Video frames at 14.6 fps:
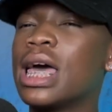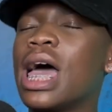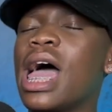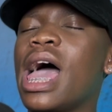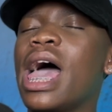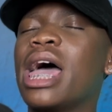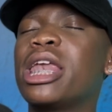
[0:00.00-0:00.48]

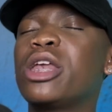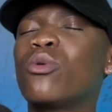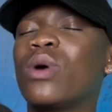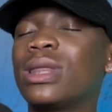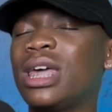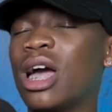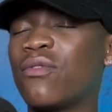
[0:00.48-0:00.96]
And one
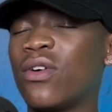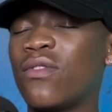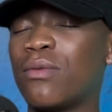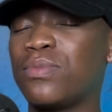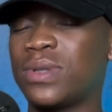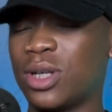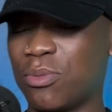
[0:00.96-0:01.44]
thing I've ever
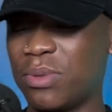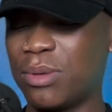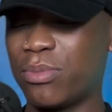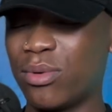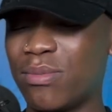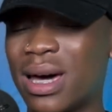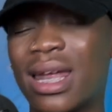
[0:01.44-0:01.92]
tell people,
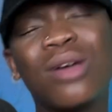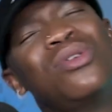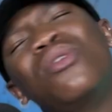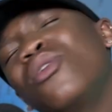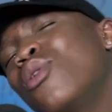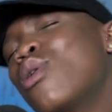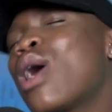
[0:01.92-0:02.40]
but I
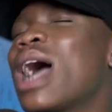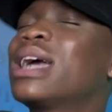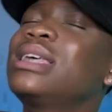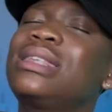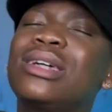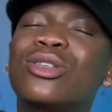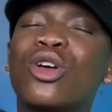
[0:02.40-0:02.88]
guess
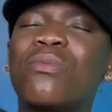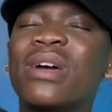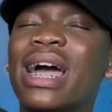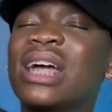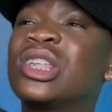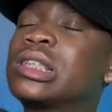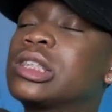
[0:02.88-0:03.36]
you get to make I
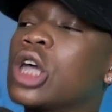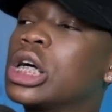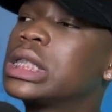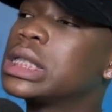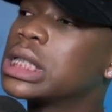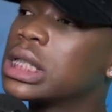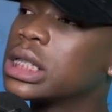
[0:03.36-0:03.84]
just
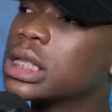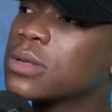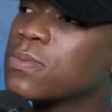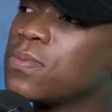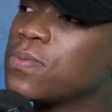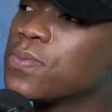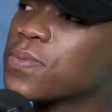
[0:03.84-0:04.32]
start. Just
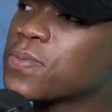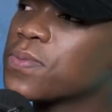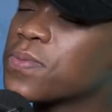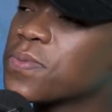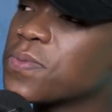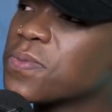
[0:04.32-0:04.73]
start.